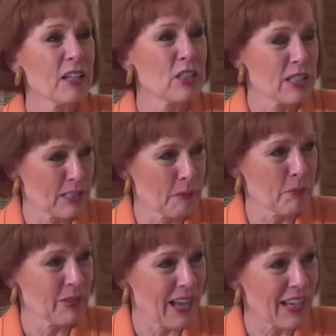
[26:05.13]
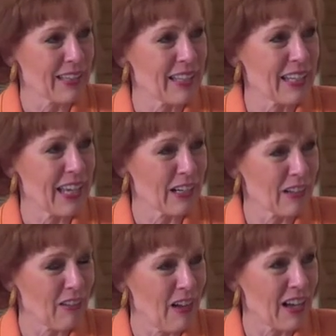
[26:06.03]
December 9th at 8
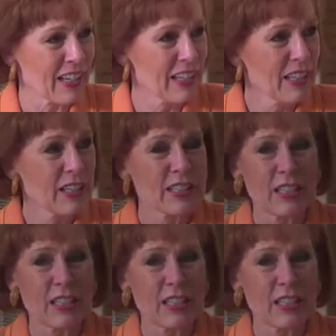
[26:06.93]
o'clock. Mm -hmm.